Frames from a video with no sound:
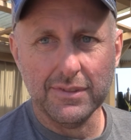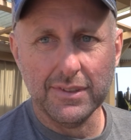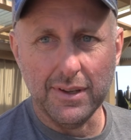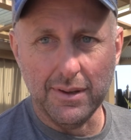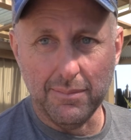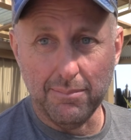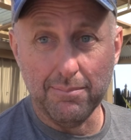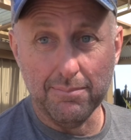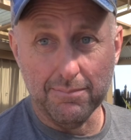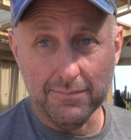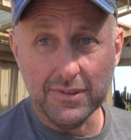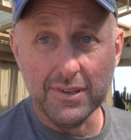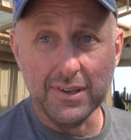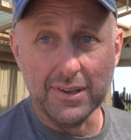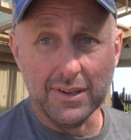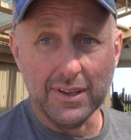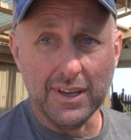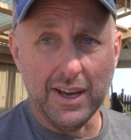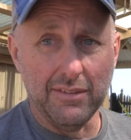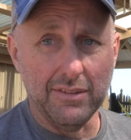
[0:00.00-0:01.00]

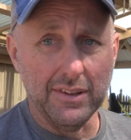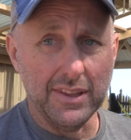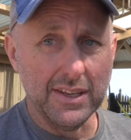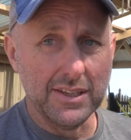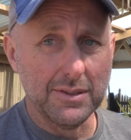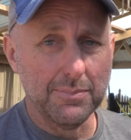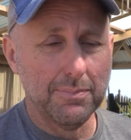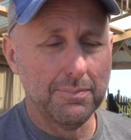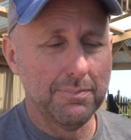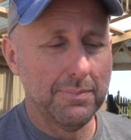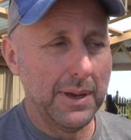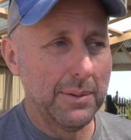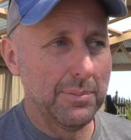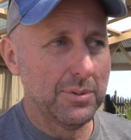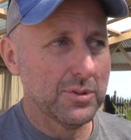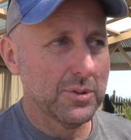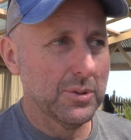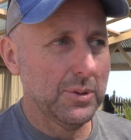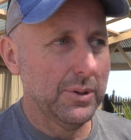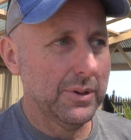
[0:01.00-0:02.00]
to cover these
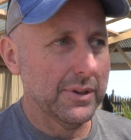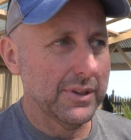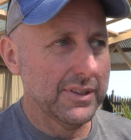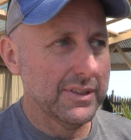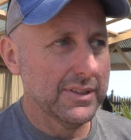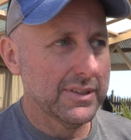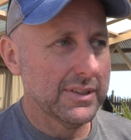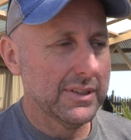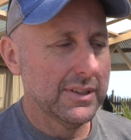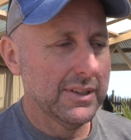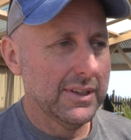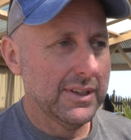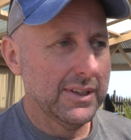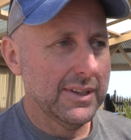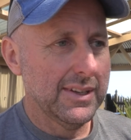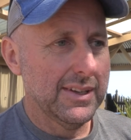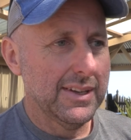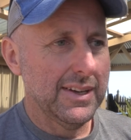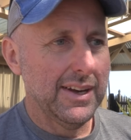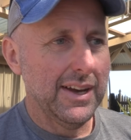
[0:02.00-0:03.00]
people's orders.
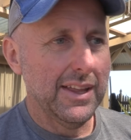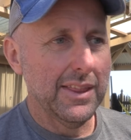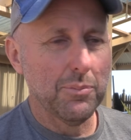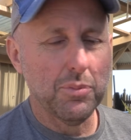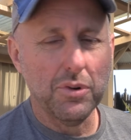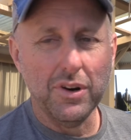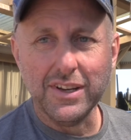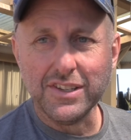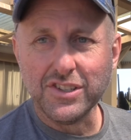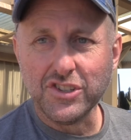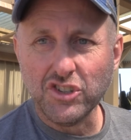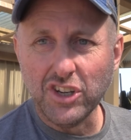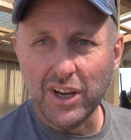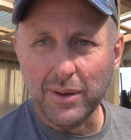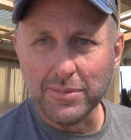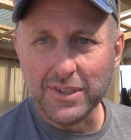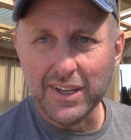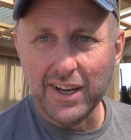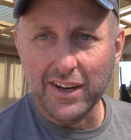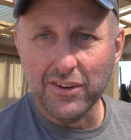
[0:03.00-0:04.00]
And the price
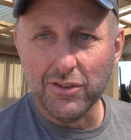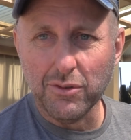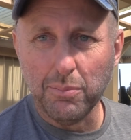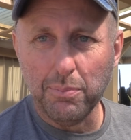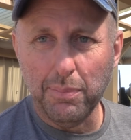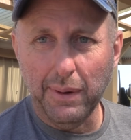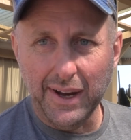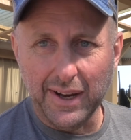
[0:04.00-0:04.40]
jumps $100.